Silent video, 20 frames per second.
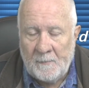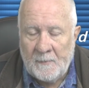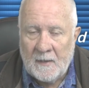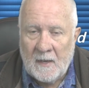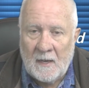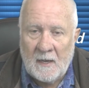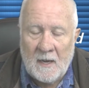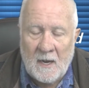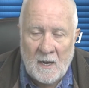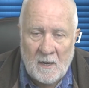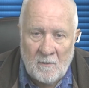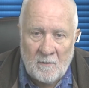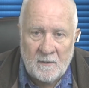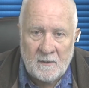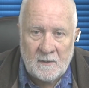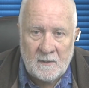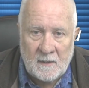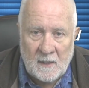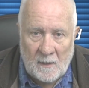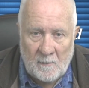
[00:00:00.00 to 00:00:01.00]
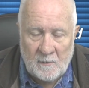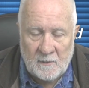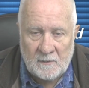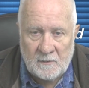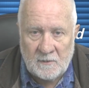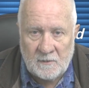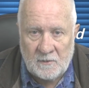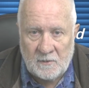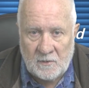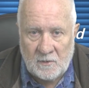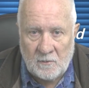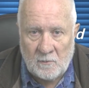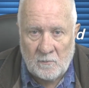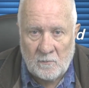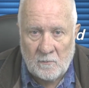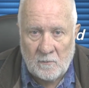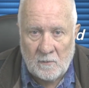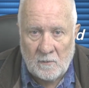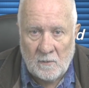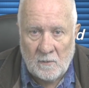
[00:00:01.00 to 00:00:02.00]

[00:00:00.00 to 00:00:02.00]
and how it damages children